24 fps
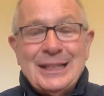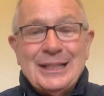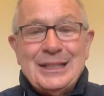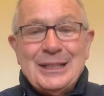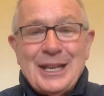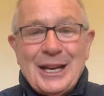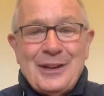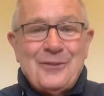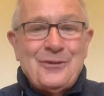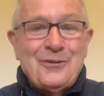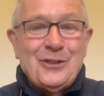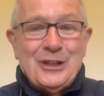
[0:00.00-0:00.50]

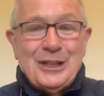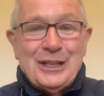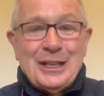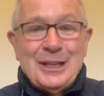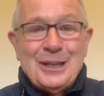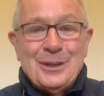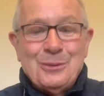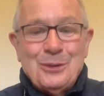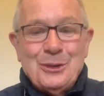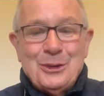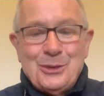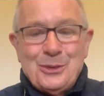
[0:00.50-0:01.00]
that final,
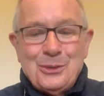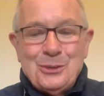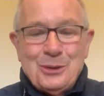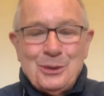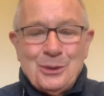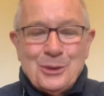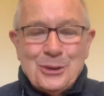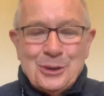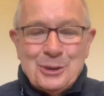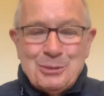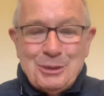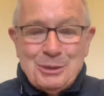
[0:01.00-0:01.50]
which was
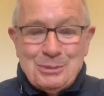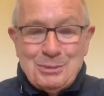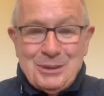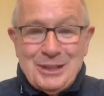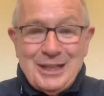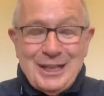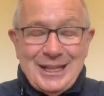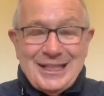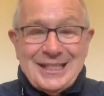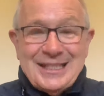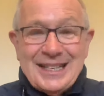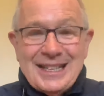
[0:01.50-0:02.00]
going to be
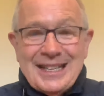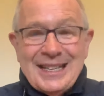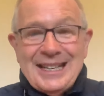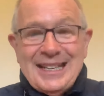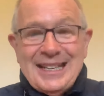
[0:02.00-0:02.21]
played